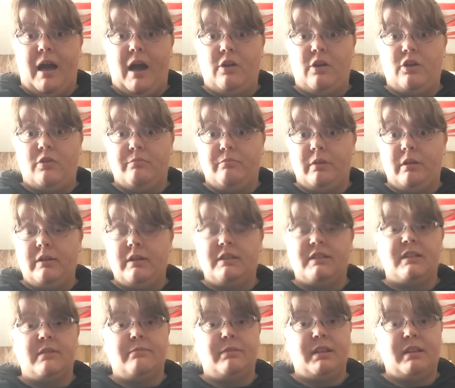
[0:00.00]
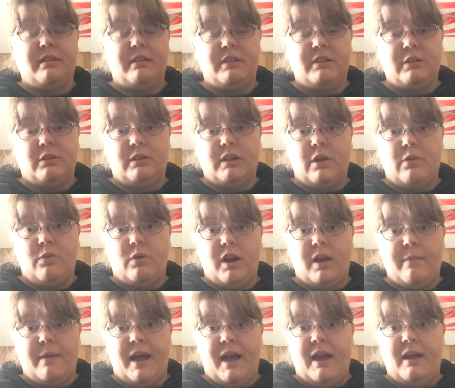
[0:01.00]
Powdered milk is completely sold out where
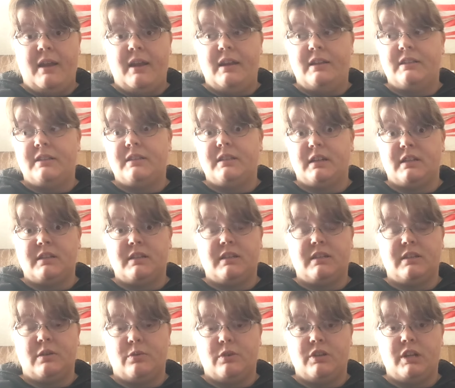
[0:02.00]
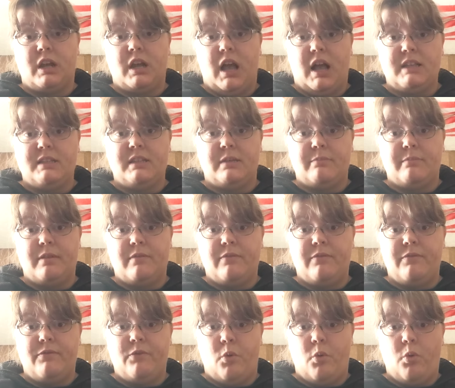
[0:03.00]
I'm at, and it sucks because I wish I got some
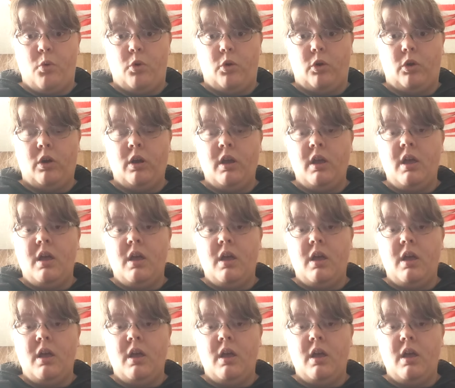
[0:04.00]
before